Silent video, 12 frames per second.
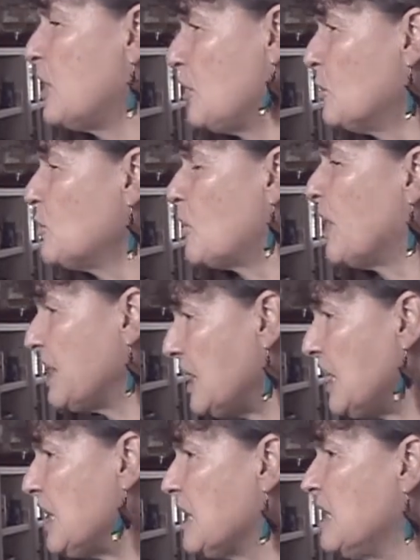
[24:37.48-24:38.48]
the
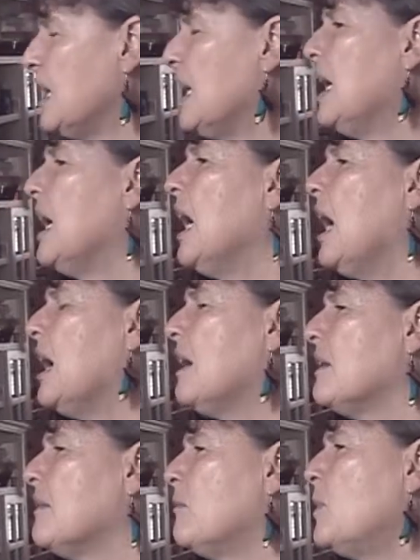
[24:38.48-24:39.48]
Ukraine,
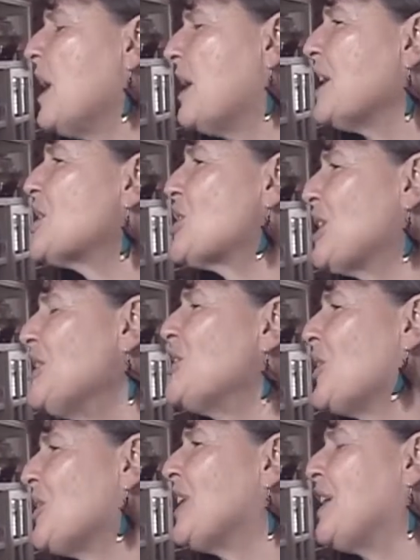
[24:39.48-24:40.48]
we are actually
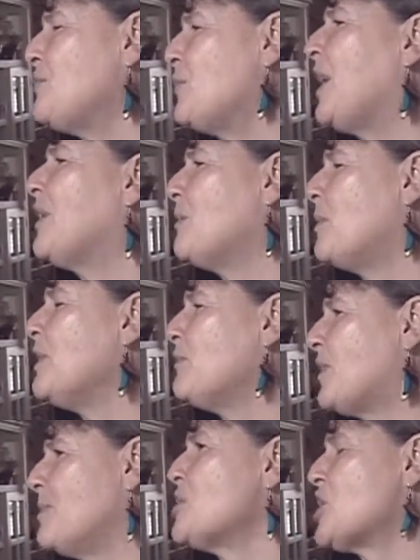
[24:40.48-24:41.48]
not that far away
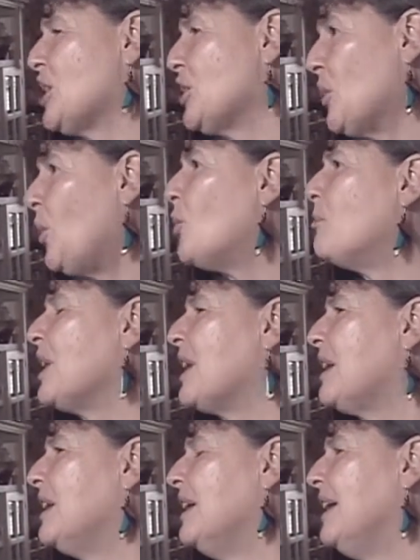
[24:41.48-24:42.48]
from
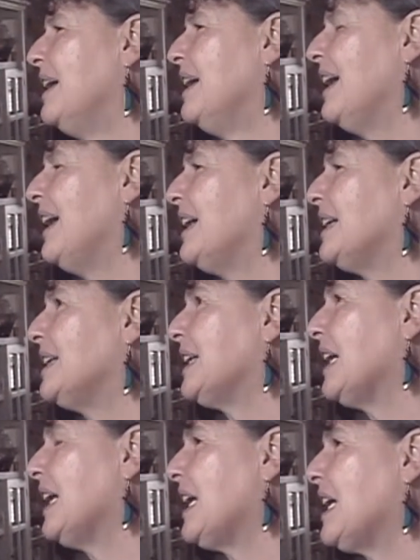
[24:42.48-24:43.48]
Chernobyl.
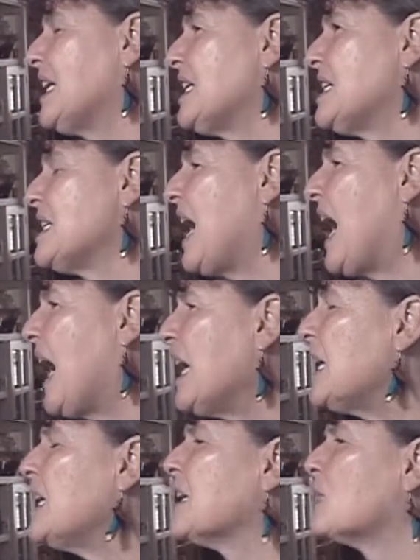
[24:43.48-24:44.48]
And
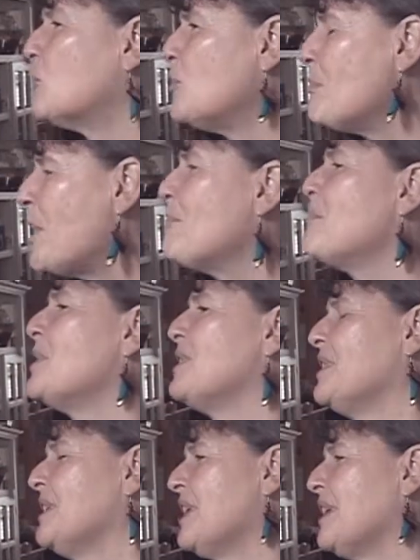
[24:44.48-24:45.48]
I
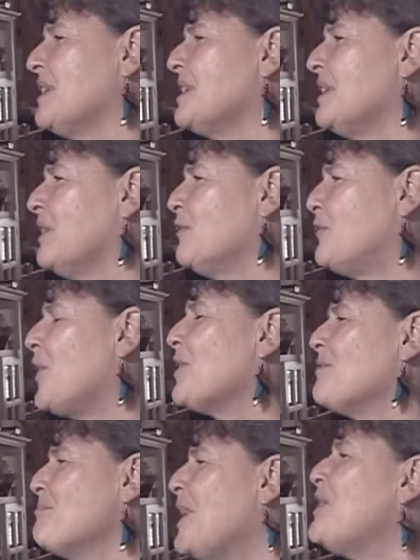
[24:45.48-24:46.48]
remember
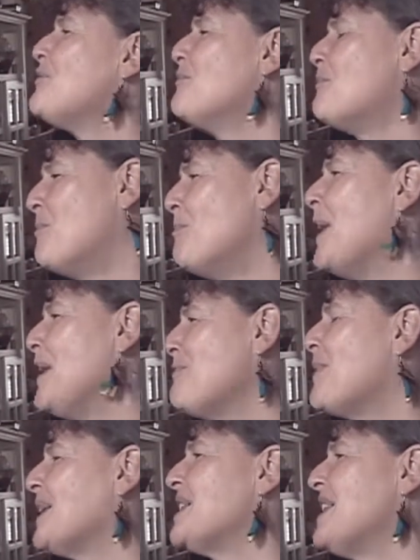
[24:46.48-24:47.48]
May 1,
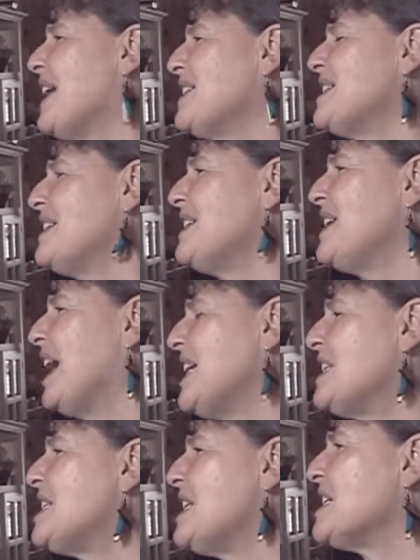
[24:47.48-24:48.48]

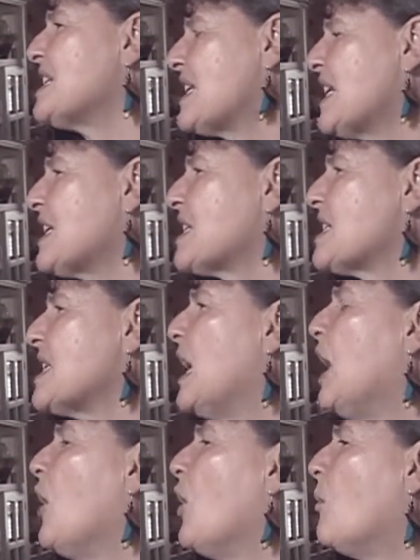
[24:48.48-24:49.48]
1986,
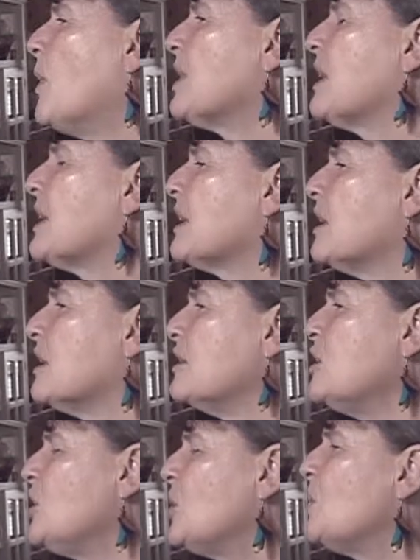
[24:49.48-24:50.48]
when the
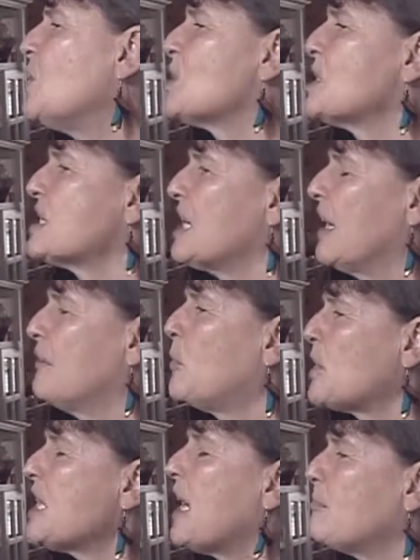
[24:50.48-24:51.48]
news,
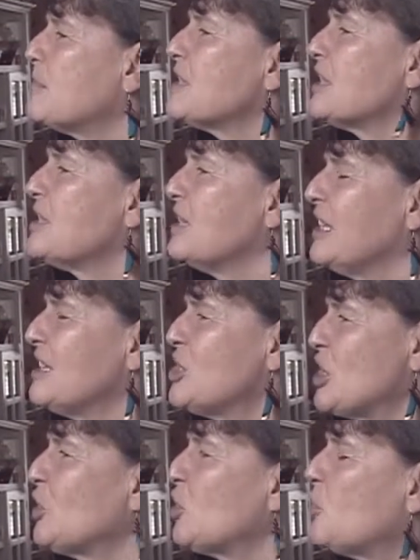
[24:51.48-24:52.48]
what happened in
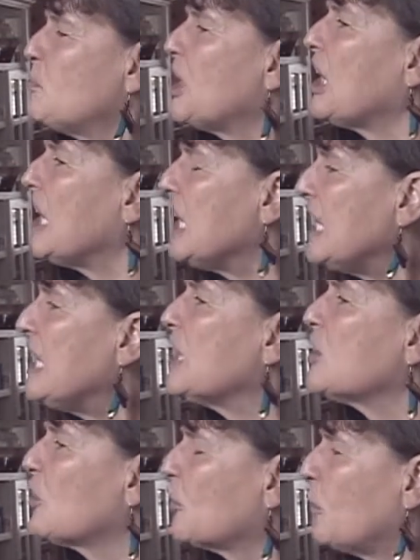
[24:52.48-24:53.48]
Chernobyl,
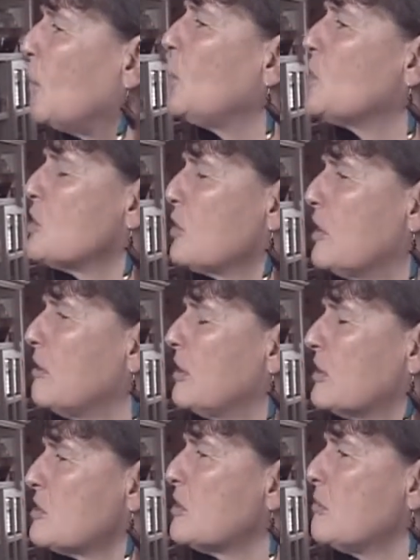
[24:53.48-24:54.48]
leaked through to the
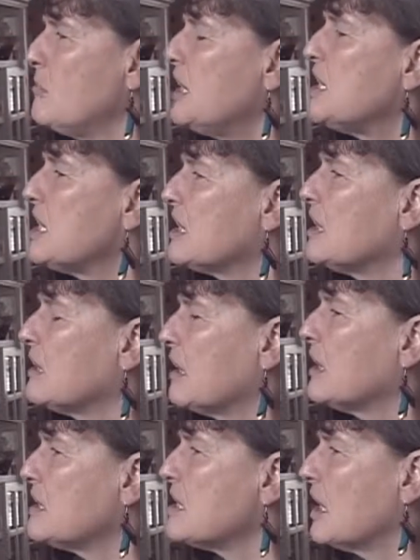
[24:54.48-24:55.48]
media
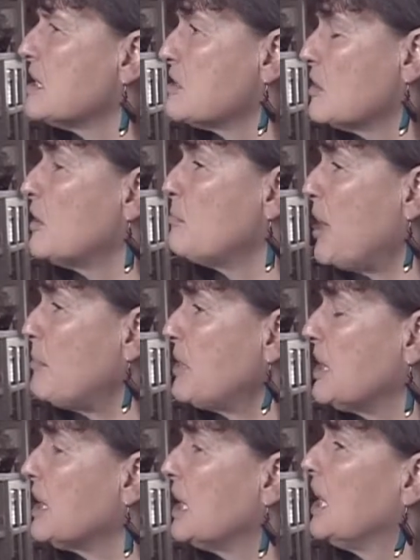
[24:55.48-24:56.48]
and to the
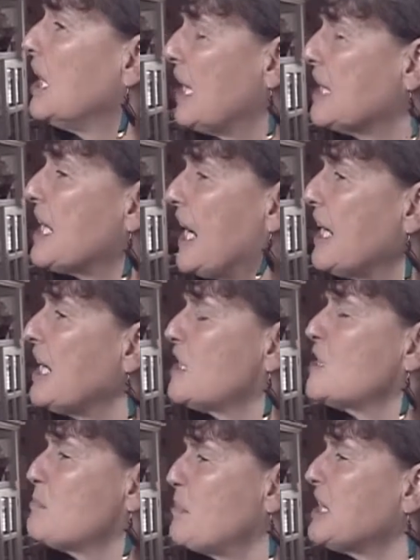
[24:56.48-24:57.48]
public. And I
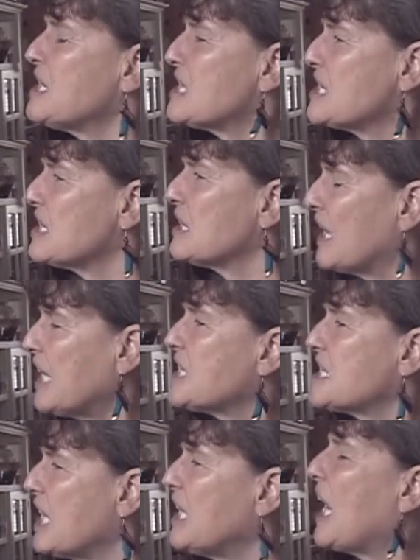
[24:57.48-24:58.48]
had spent
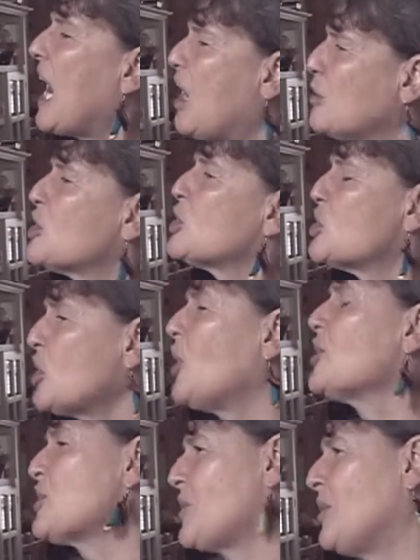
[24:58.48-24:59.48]
that day
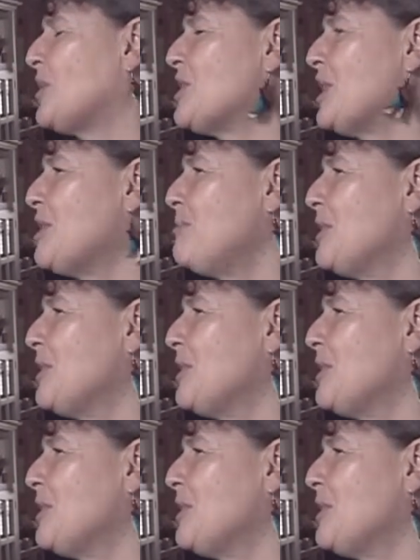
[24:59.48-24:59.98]
outdoors all day